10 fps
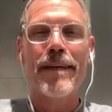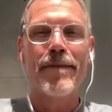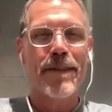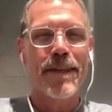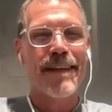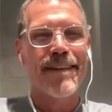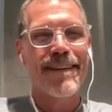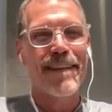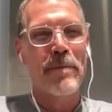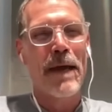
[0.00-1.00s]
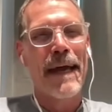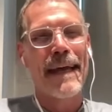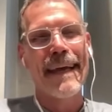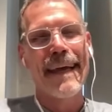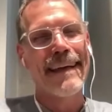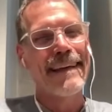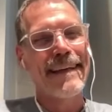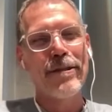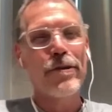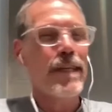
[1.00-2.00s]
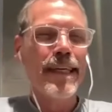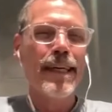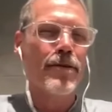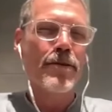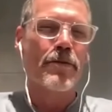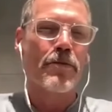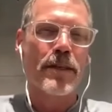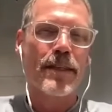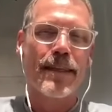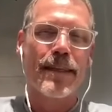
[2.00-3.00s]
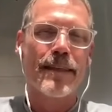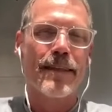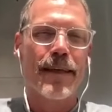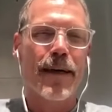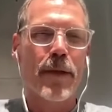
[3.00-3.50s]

years ago this May, and it took years for it to come